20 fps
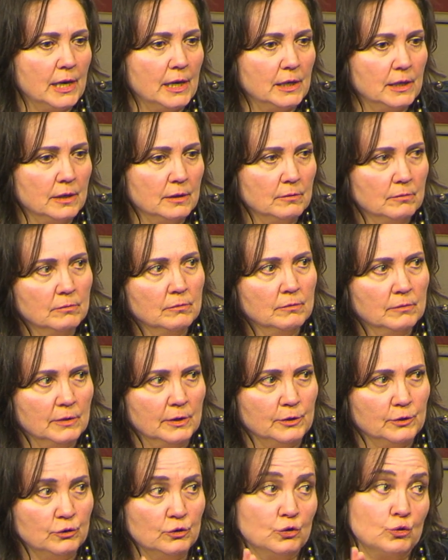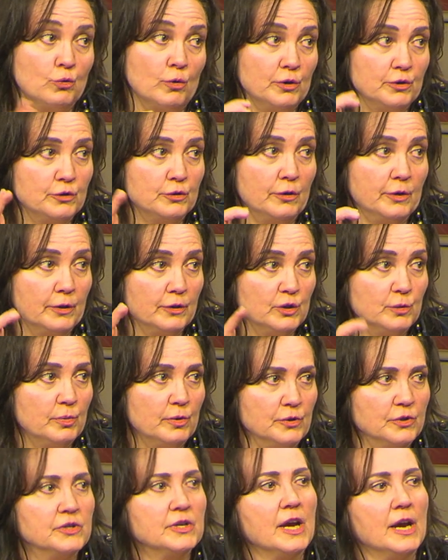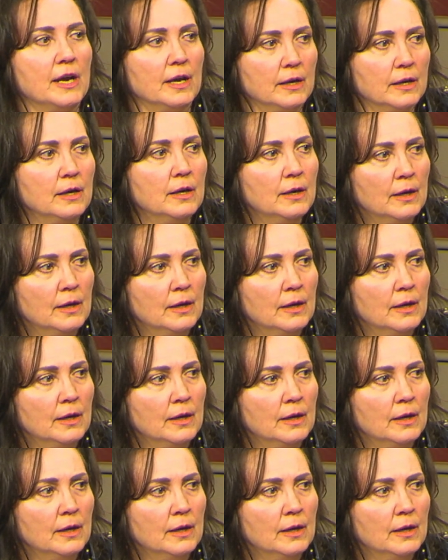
and it short circuits per se.